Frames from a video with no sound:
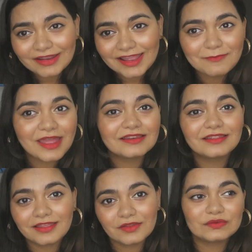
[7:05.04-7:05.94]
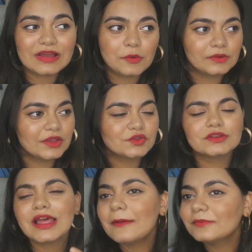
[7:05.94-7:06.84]
I recommend this
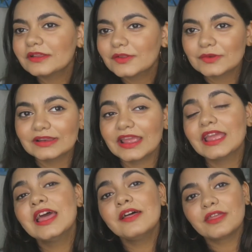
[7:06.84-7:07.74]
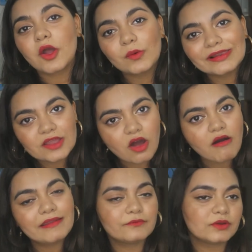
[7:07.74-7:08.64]
foundation? Absolutely. The only
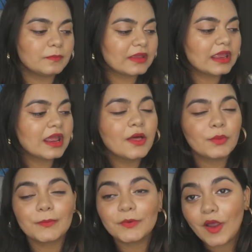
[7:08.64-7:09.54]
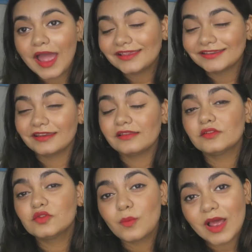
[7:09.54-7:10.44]
con would be the price. It
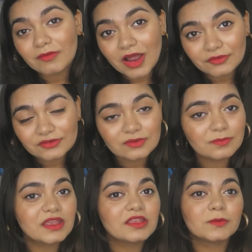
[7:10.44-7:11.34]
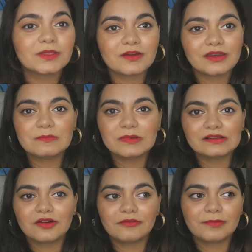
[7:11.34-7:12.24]
is 1200 rupees for 30
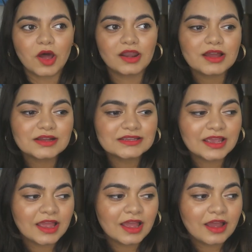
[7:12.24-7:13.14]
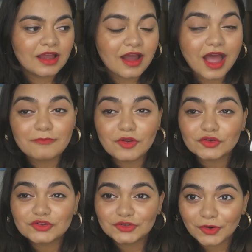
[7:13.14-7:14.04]
ml of product. I'm
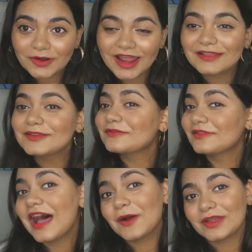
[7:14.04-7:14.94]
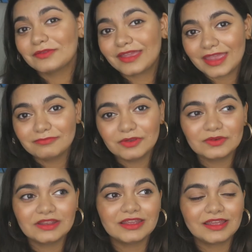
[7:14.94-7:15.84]
not sure as of now if Kay
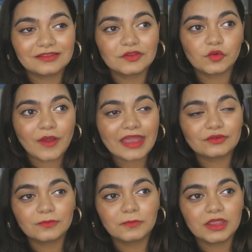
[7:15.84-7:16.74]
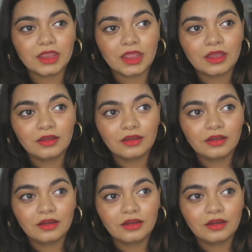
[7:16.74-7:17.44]
Beauty is trying to be